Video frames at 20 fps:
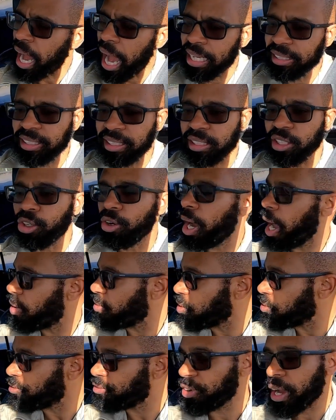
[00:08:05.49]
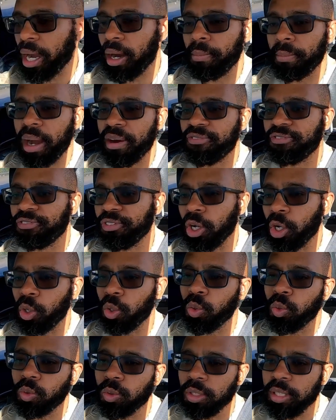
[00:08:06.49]
I still haven't found my
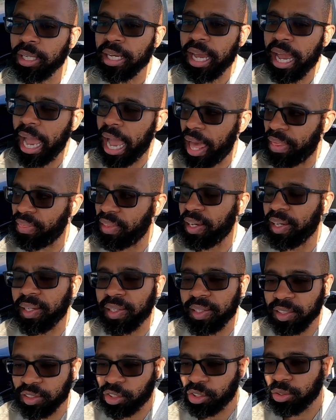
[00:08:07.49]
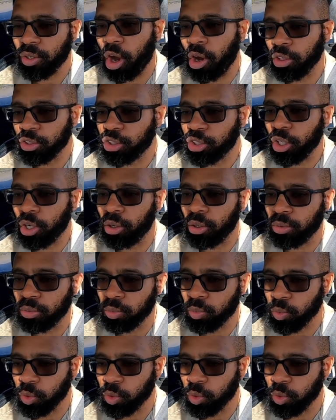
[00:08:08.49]
flow. And then it's also,